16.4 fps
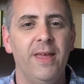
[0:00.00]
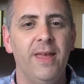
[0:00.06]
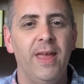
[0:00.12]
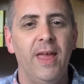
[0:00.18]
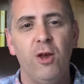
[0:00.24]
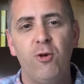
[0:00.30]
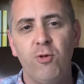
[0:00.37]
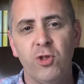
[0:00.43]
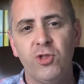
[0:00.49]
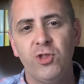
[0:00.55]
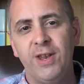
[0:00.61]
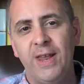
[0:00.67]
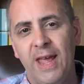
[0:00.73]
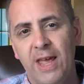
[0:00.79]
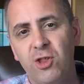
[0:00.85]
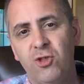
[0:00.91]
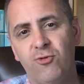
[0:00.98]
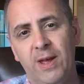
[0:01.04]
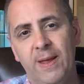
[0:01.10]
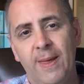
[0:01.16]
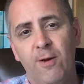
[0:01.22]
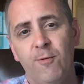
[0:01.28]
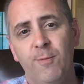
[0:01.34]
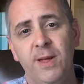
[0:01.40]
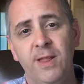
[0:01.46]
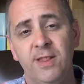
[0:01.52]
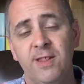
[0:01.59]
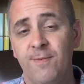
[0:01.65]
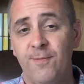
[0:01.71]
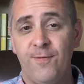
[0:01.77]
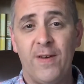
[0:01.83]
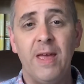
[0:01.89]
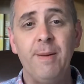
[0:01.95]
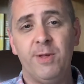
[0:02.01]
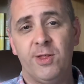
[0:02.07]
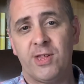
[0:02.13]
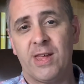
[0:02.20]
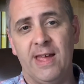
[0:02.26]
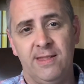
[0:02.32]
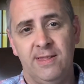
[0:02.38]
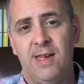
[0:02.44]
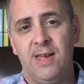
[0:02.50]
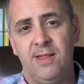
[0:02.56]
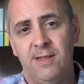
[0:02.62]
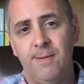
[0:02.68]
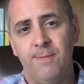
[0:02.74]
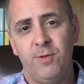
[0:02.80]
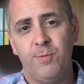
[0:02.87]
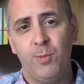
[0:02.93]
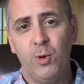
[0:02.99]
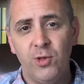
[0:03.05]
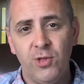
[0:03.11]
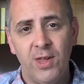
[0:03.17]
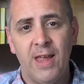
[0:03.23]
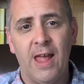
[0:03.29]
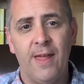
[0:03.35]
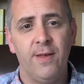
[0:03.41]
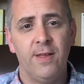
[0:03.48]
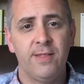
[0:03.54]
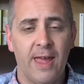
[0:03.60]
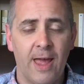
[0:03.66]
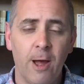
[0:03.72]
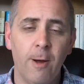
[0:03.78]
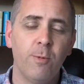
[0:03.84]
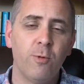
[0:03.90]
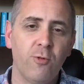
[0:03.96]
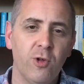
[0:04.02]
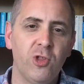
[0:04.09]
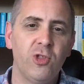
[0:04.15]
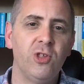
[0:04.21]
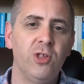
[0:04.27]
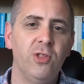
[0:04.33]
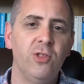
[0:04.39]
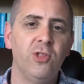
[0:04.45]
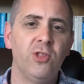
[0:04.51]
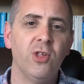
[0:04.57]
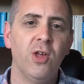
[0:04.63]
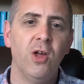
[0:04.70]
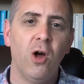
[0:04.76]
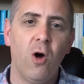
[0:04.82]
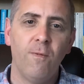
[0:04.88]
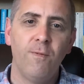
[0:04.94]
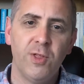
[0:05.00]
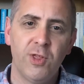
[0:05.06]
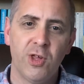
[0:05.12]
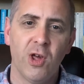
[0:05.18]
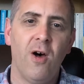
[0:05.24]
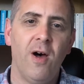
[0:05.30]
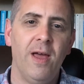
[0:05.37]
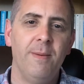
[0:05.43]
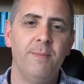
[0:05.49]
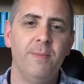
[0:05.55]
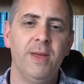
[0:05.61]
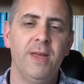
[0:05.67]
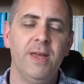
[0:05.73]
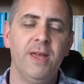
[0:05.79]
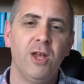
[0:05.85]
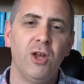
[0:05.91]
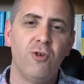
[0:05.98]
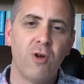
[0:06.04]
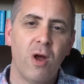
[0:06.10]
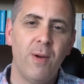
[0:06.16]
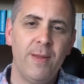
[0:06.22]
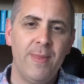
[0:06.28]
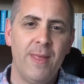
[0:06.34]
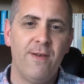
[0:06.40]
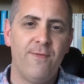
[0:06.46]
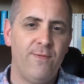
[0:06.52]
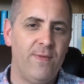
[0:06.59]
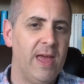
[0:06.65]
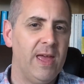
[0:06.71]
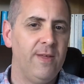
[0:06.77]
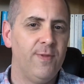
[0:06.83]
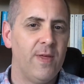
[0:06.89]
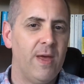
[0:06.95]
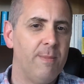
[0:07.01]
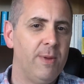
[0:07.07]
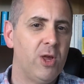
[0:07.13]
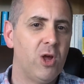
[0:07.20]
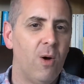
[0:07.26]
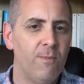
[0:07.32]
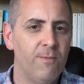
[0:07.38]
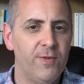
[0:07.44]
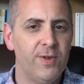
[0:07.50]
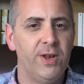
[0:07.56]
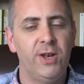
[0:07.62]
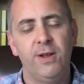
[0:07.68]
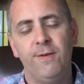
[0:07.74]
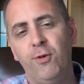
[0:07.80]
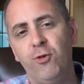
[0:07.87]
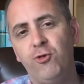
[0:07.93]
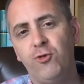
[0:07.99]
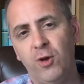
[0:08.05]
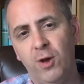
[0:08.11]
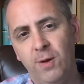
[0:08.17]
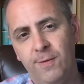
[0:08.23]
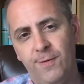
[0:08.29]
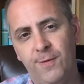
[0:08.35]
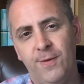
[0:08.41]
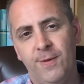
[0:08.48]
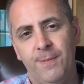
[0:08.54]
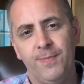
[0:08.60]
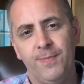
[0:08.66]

In Christian history, there have been some famous catechisms put together to help Christians of the time grow in their faith and be confident of the truth.